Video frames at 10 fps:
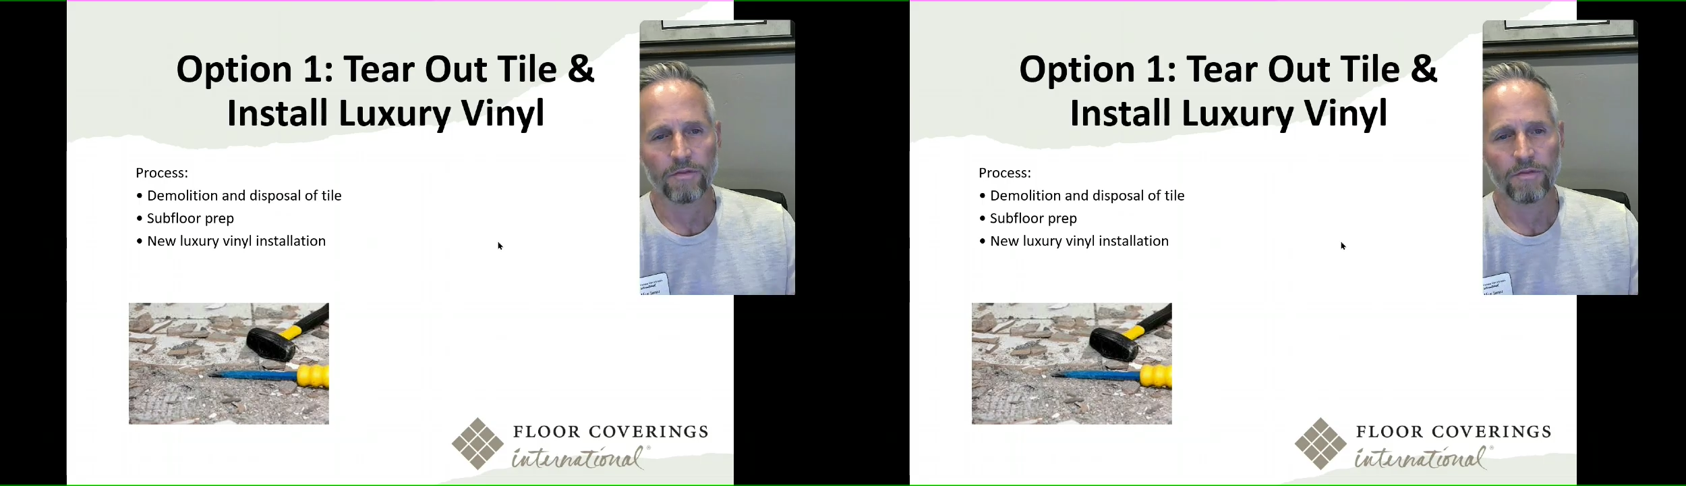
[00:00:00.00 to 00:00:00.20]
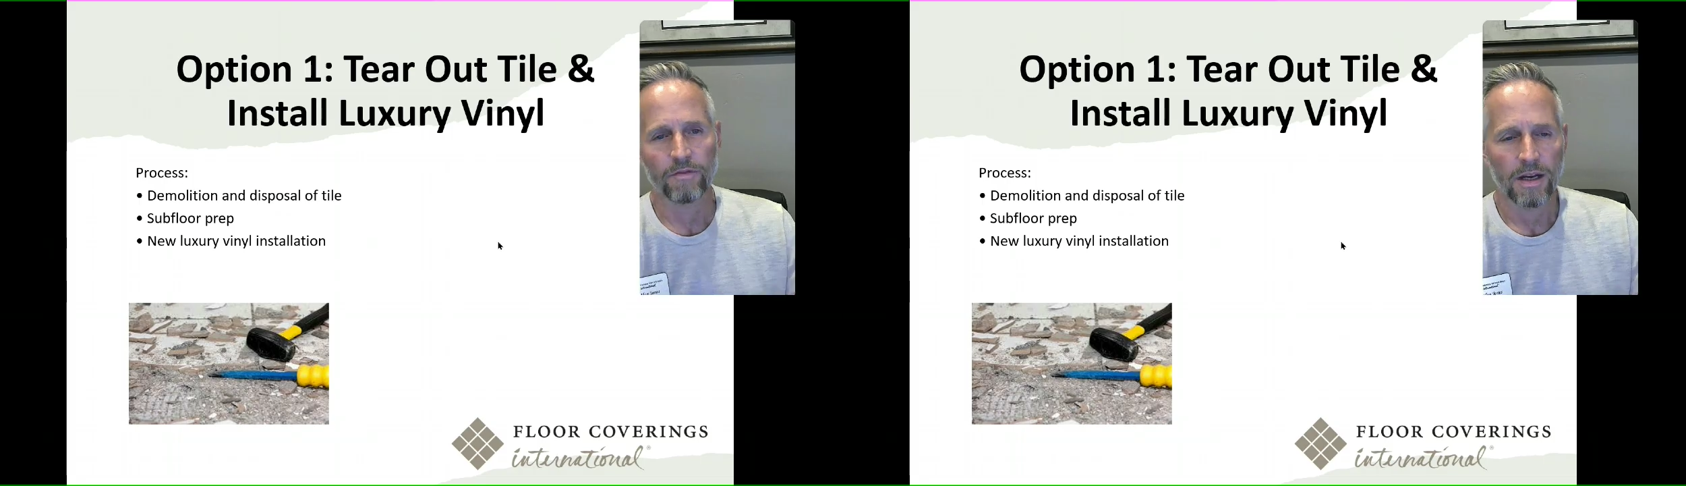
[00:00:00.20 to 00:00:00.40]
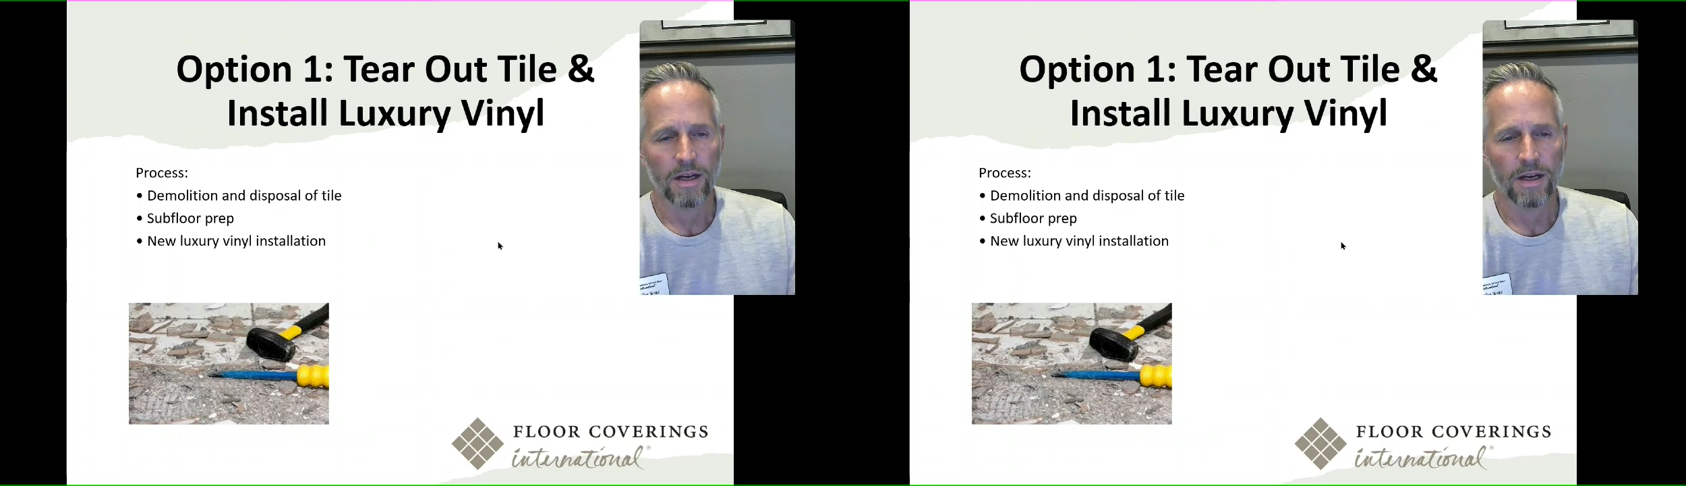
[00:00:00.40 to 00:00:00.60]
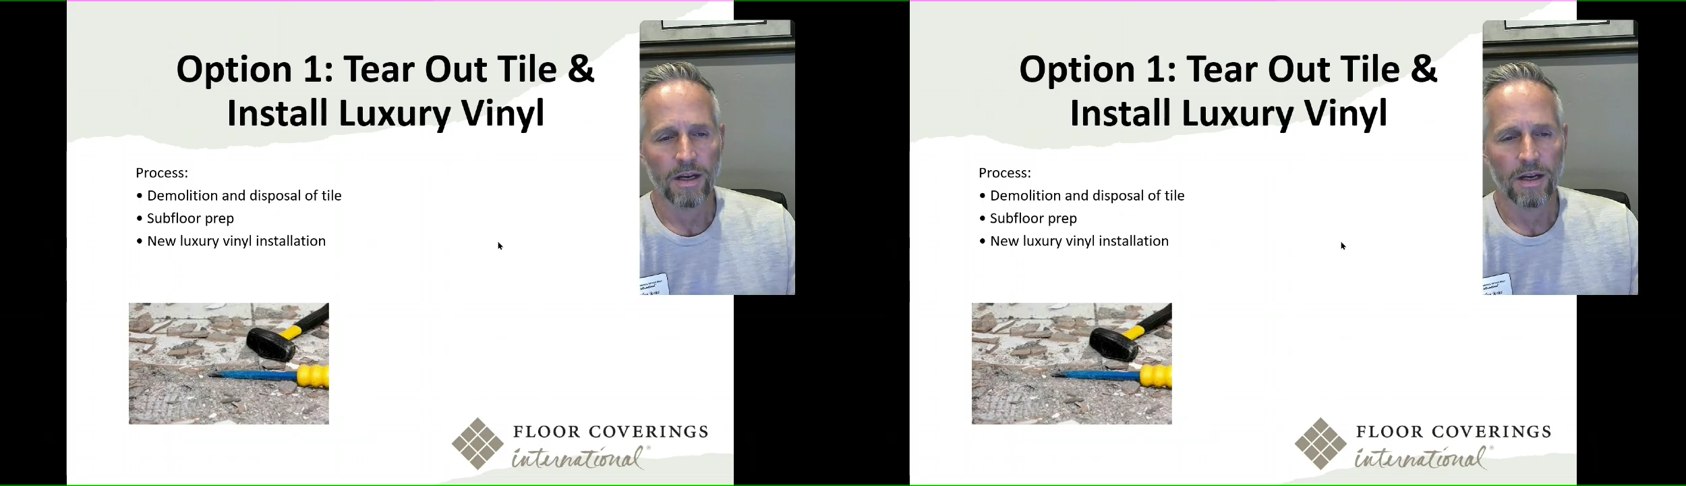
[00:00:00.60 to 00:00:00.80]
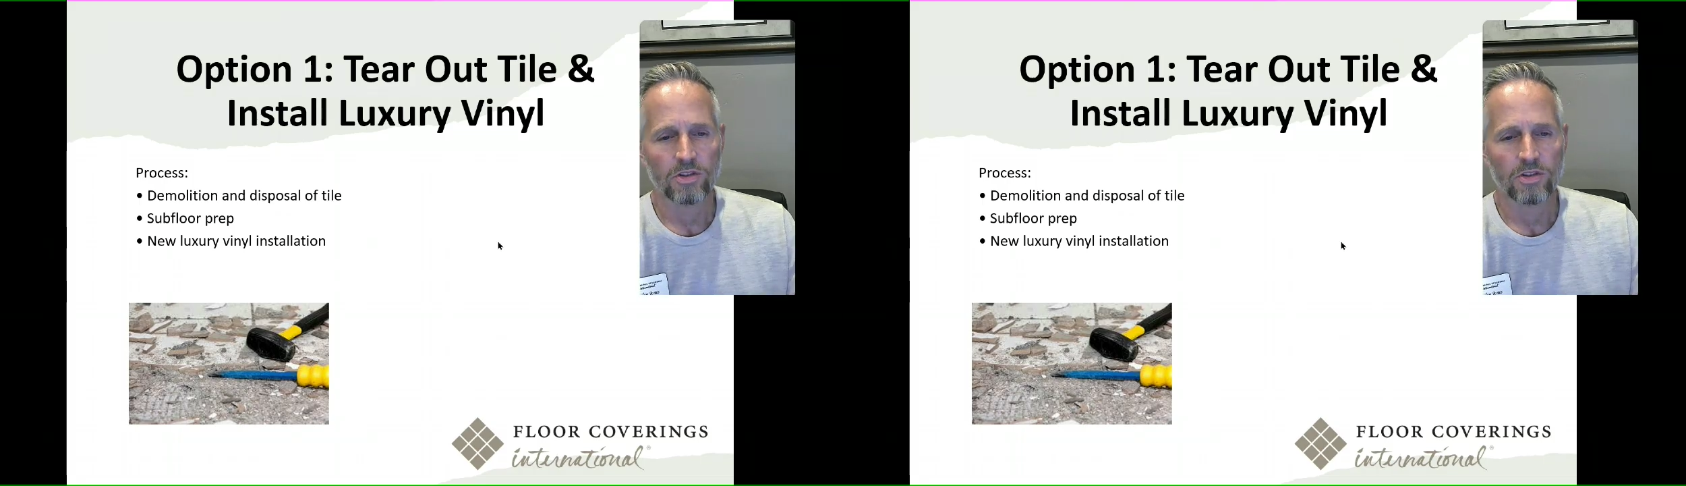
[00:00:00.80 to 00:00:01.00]

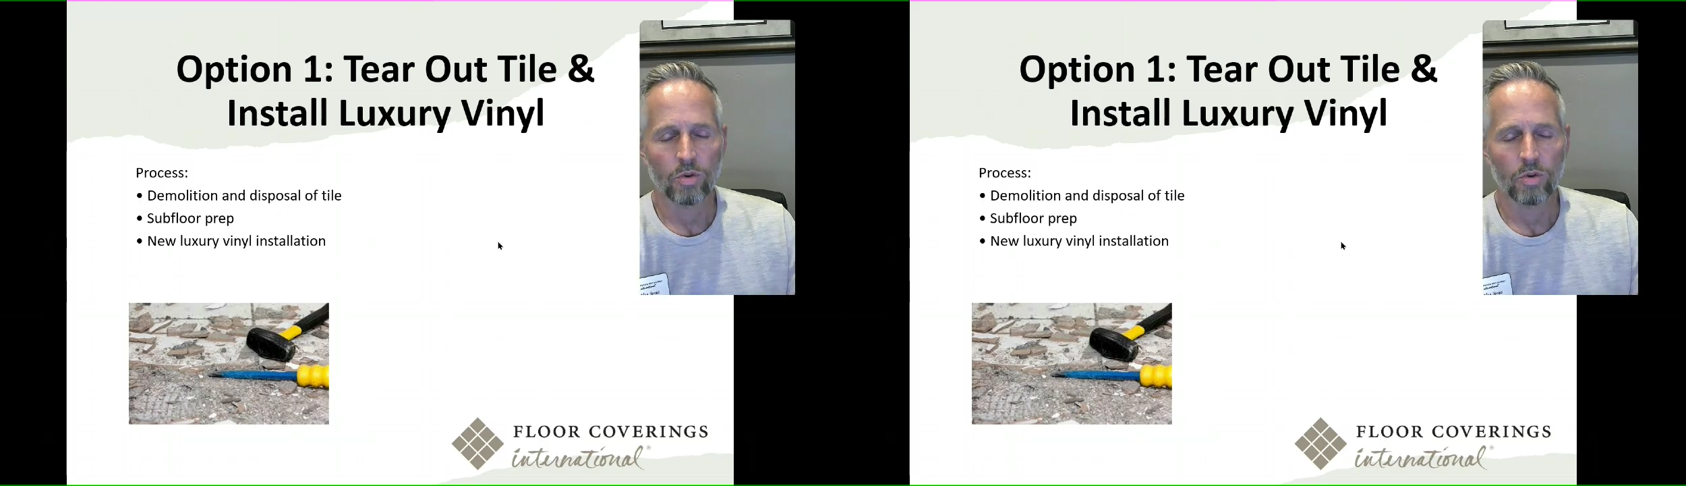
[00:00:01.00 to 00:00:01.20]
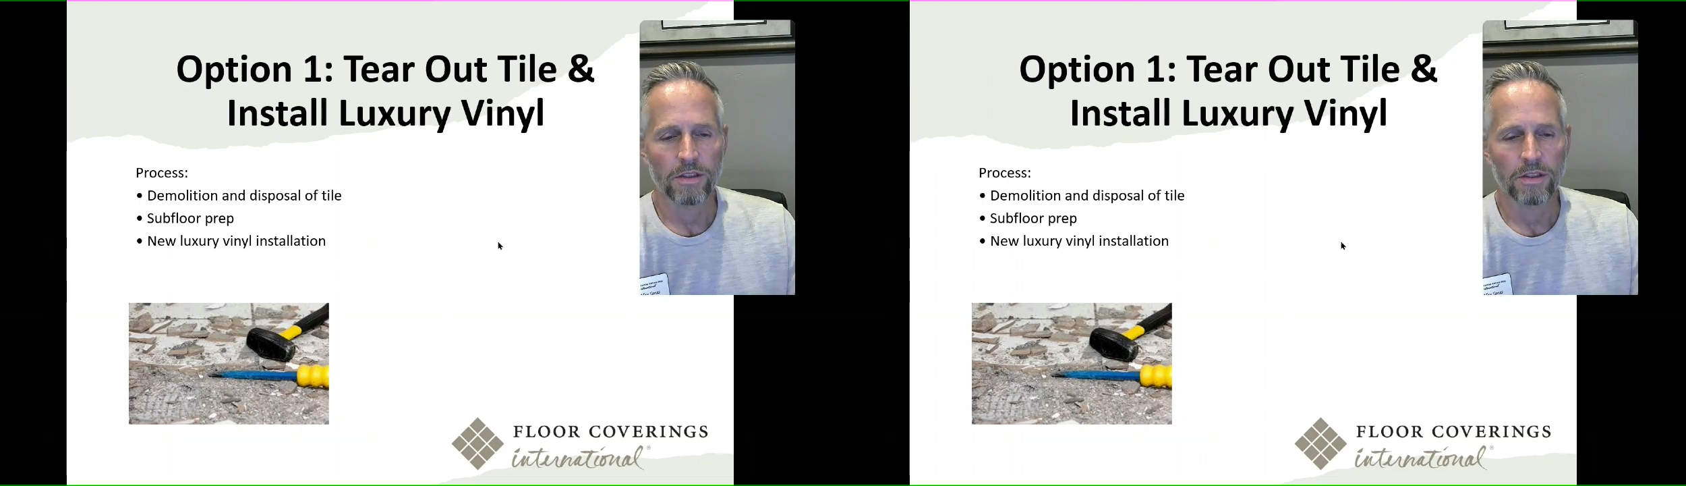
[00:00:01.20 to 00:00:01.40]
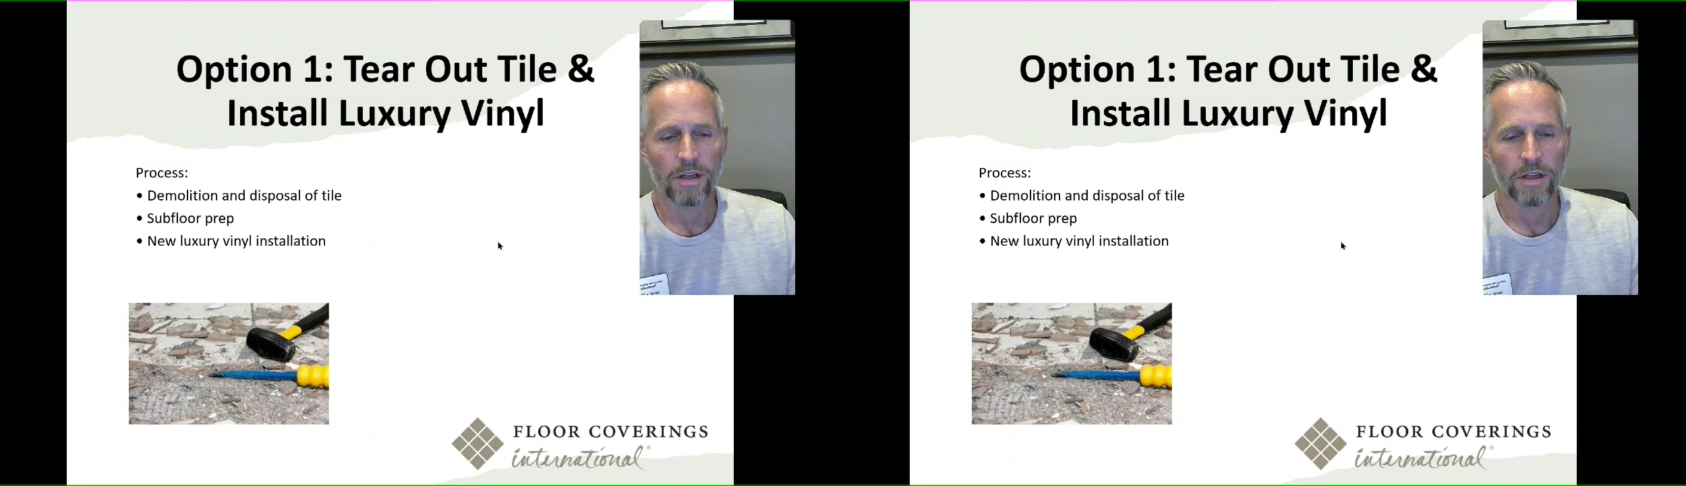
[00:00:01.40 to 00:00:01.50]
as you would